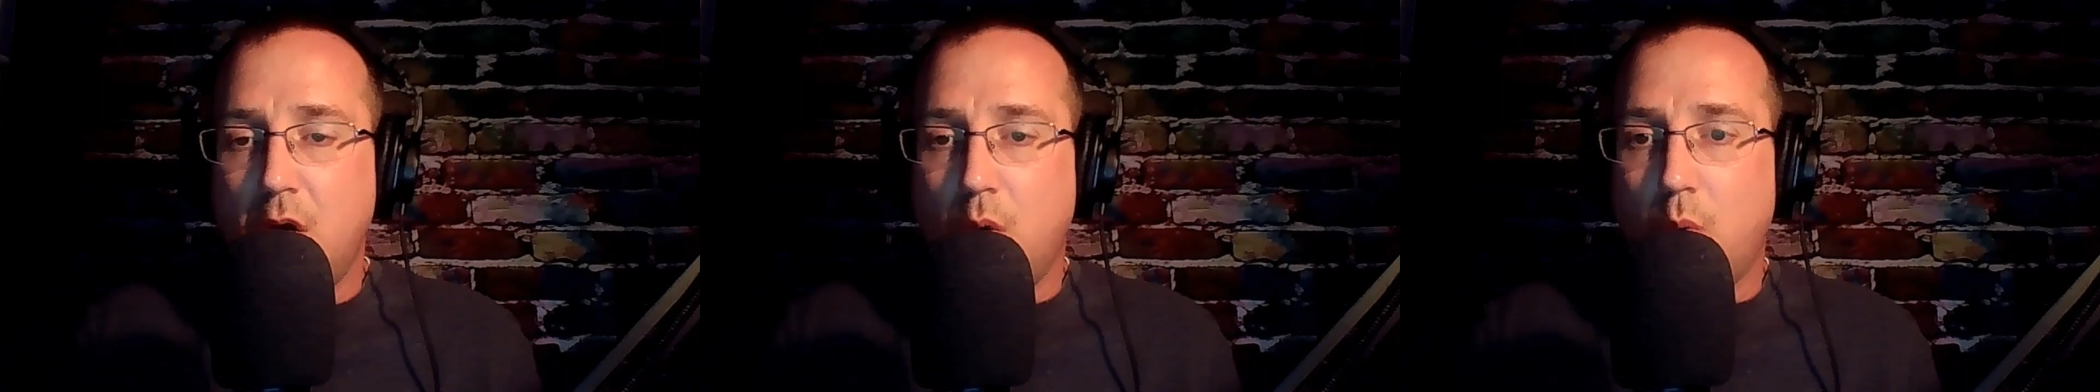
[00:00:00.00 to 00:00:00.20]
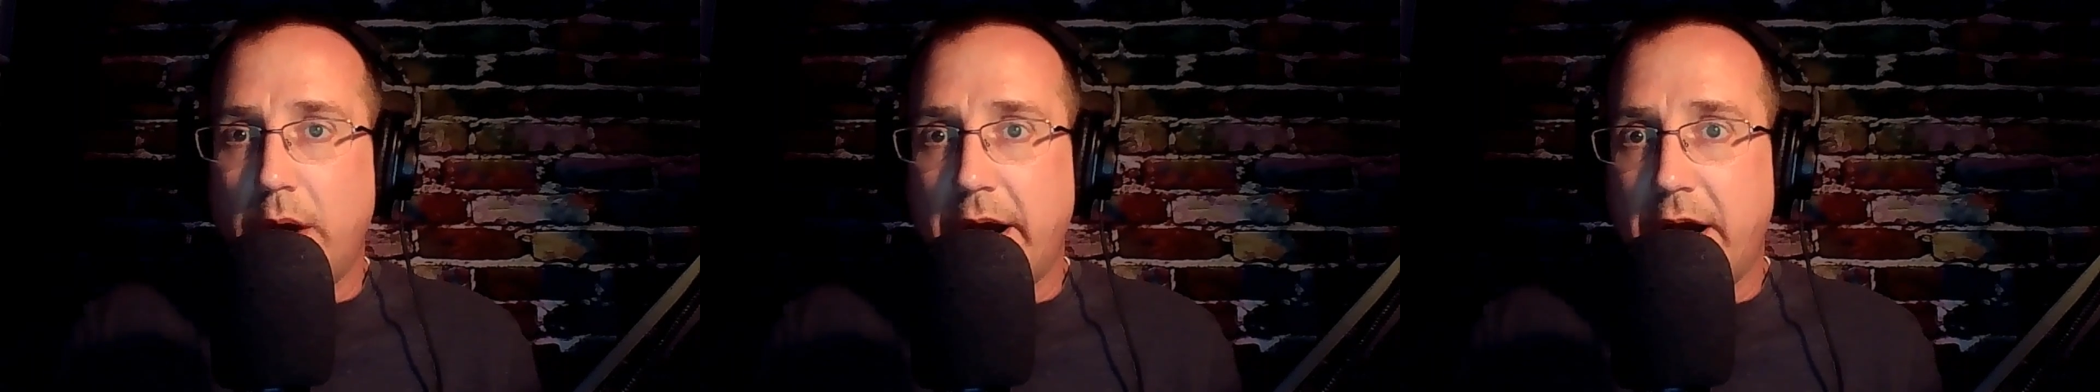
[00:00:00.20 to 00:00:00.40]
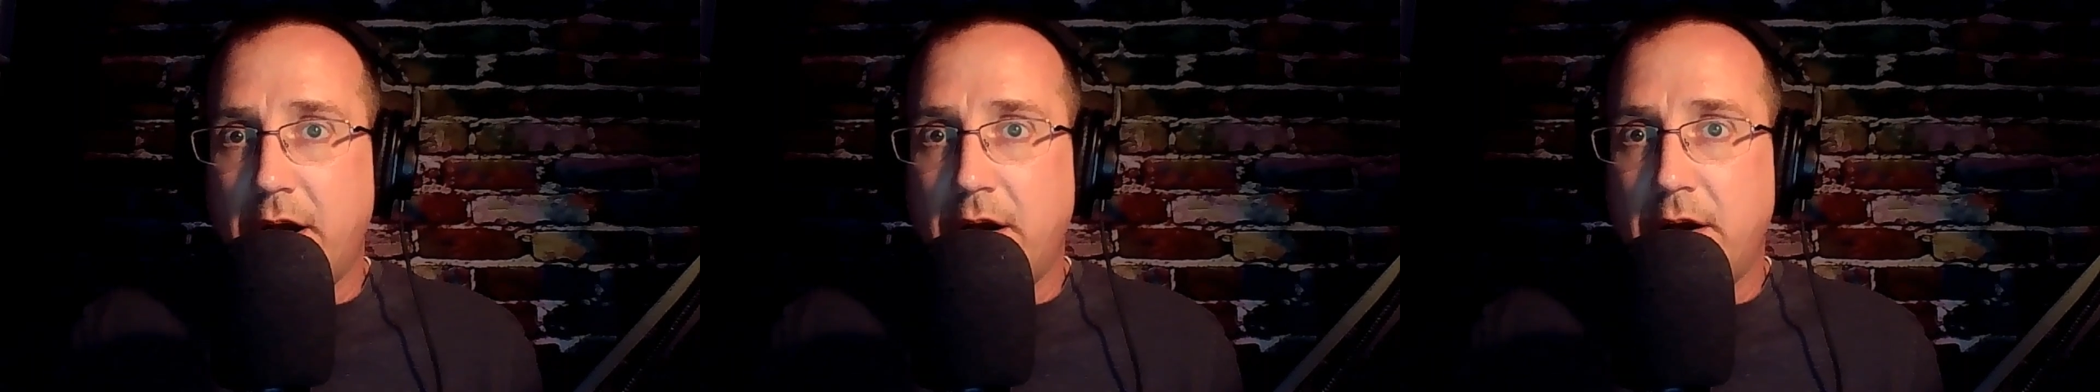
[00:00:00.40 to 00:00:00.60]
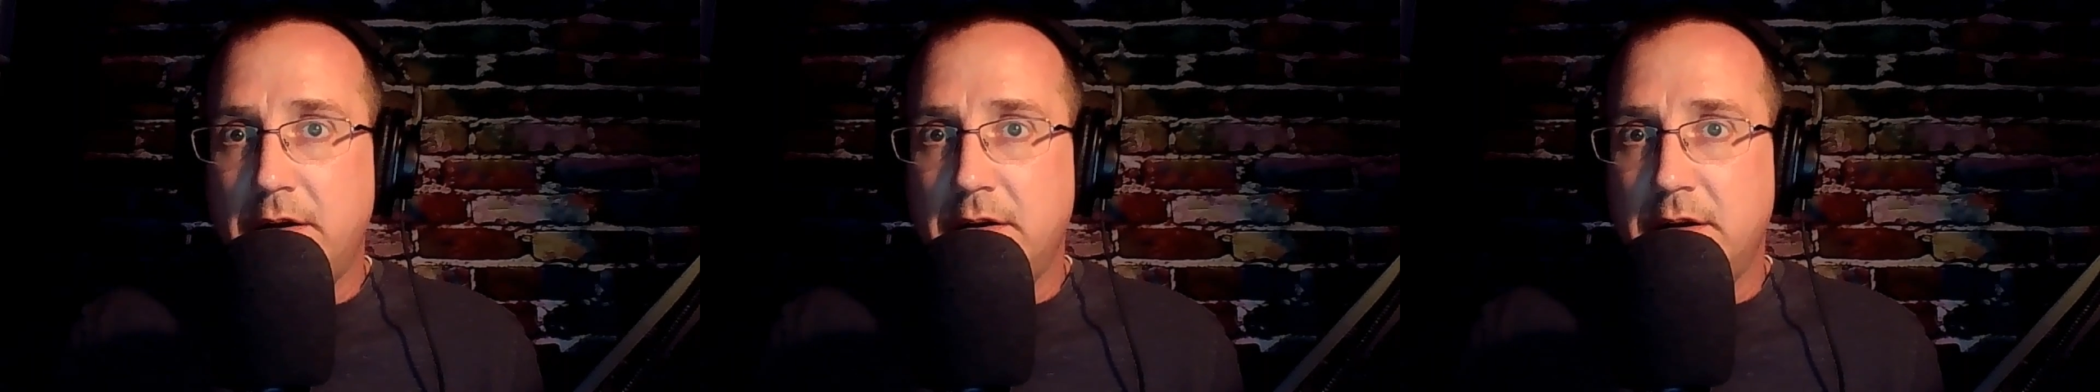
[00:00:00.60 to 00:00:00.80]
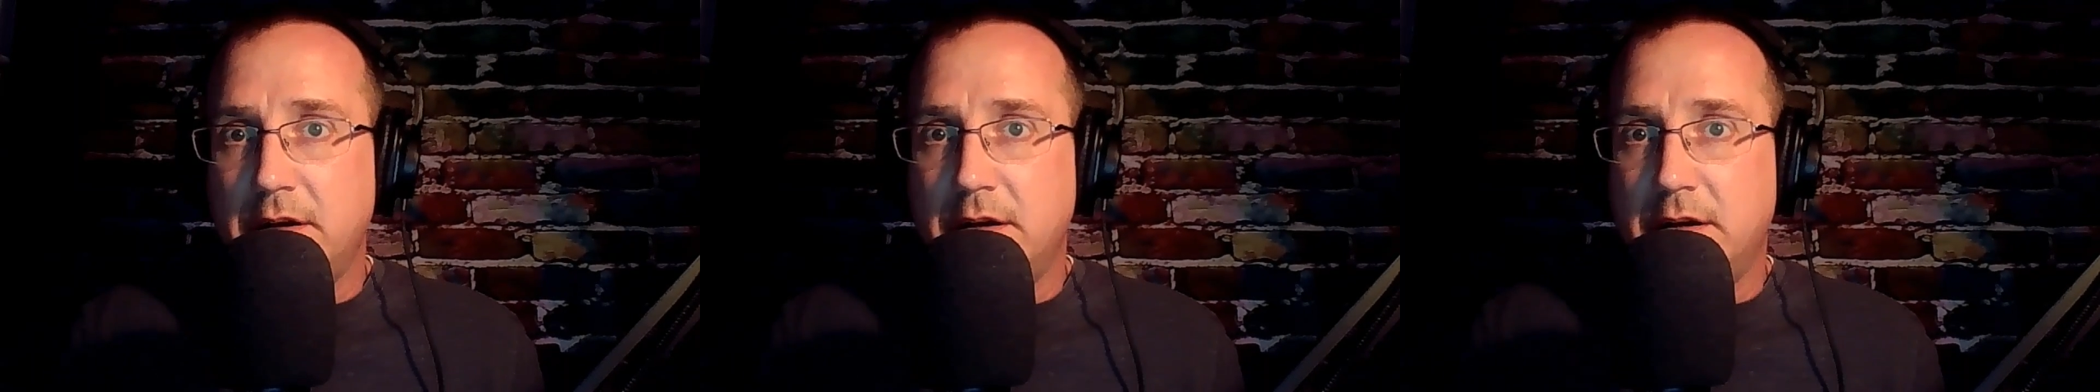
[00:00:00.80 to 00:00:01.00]
where,
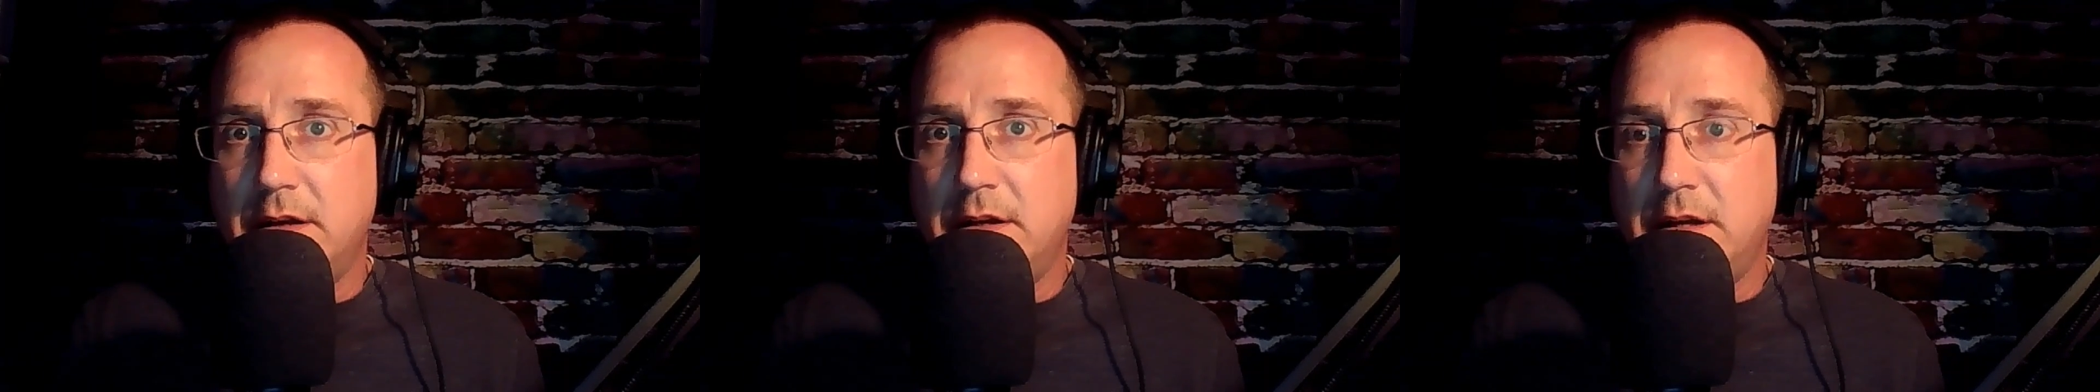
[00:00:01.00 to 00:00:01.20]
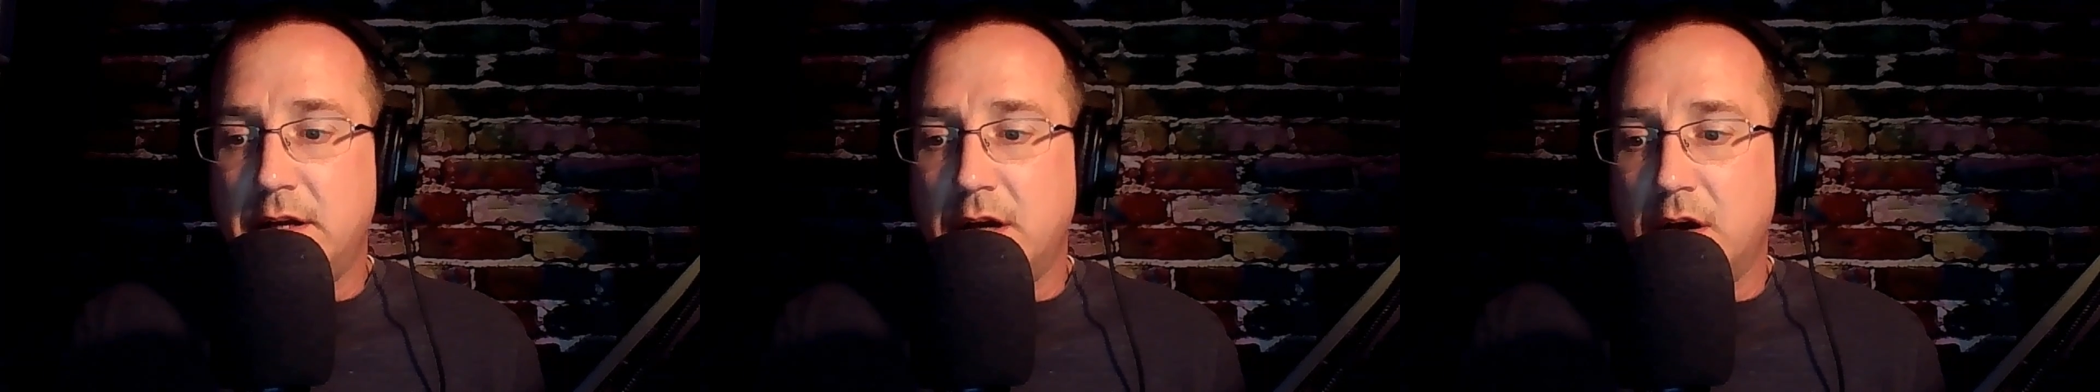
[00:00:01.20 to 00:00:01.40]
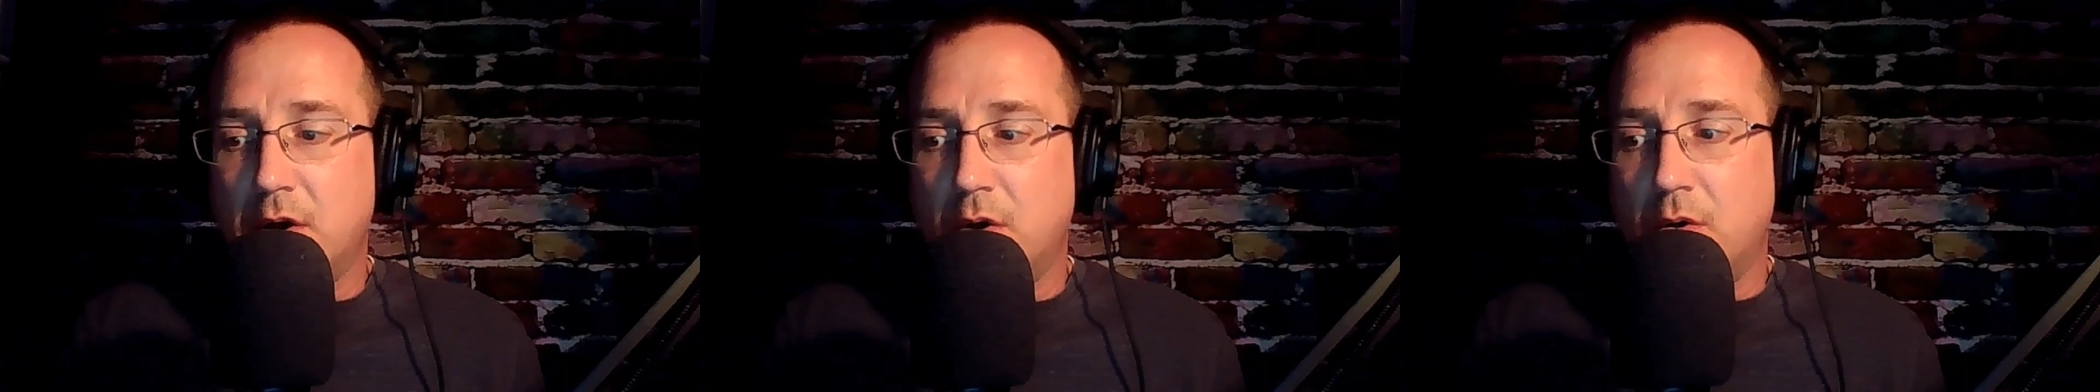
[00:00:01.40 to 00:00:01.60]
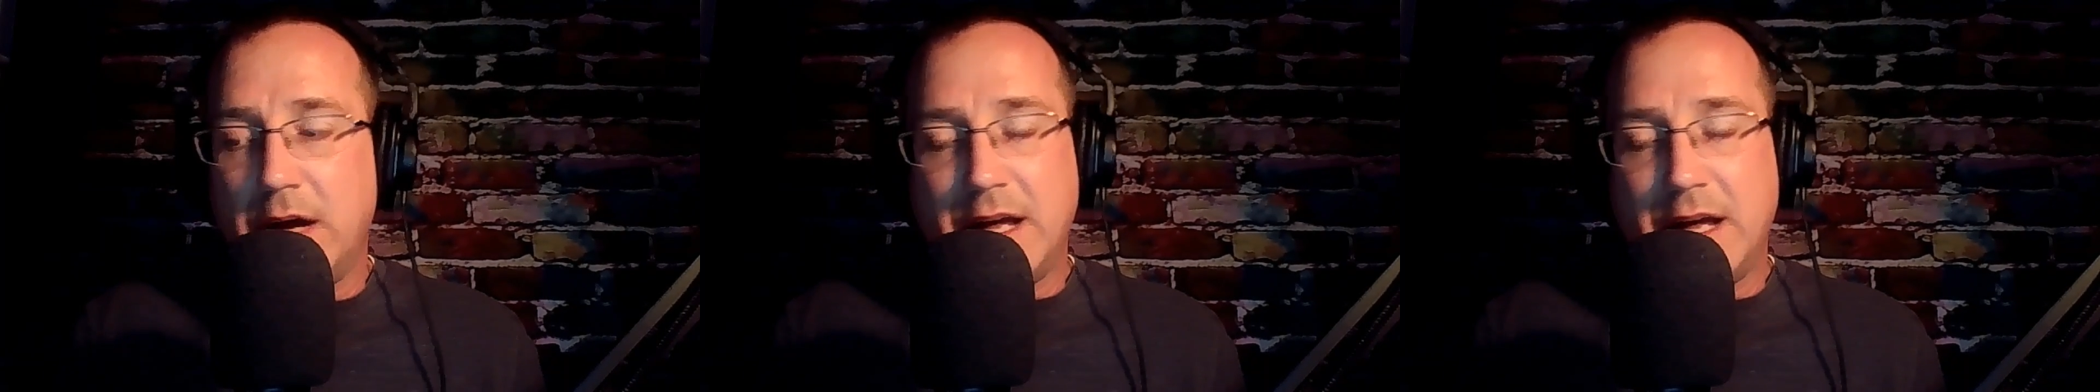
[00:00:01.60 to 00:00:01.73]
you know,